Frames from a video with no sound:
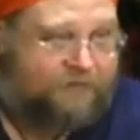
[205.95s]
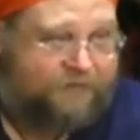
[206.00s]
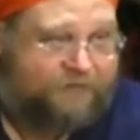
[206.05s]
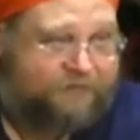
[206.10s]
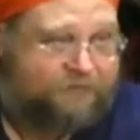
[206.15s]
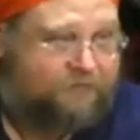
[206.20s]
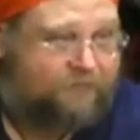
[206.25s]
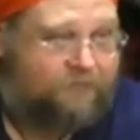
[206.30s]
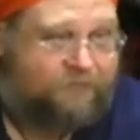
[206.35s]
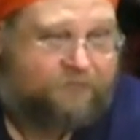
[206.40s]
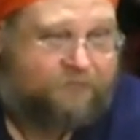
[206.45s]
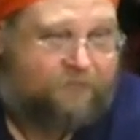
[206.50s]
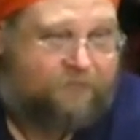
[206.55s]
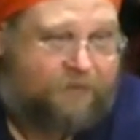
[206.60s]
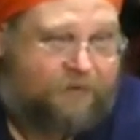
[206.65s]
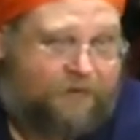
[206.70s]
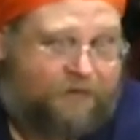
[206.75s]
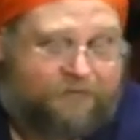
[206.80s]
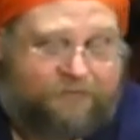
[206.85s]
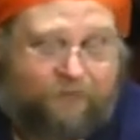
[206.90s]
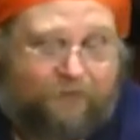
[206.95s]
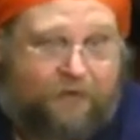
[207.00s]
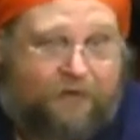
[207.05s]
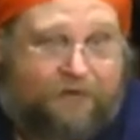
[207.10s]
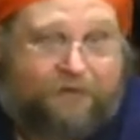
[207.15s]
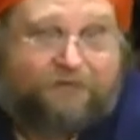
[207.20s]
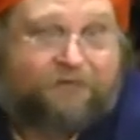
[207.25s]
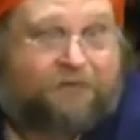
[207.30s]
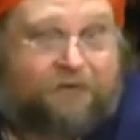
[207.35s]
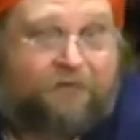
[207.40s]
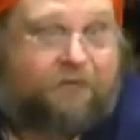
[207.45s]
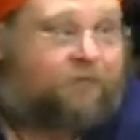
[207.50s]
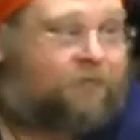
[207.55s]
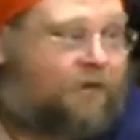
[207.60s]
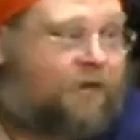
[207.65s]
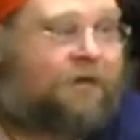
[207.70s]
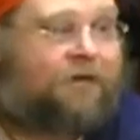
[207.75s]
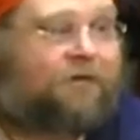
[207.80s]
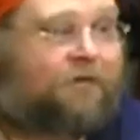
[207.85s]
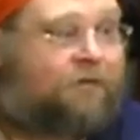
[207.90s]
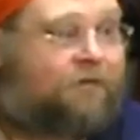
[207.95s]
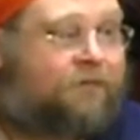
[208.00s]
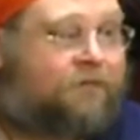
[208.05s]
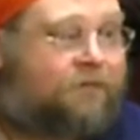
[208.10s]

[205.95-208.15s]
taster, there's certain kinds of wines that they don't like.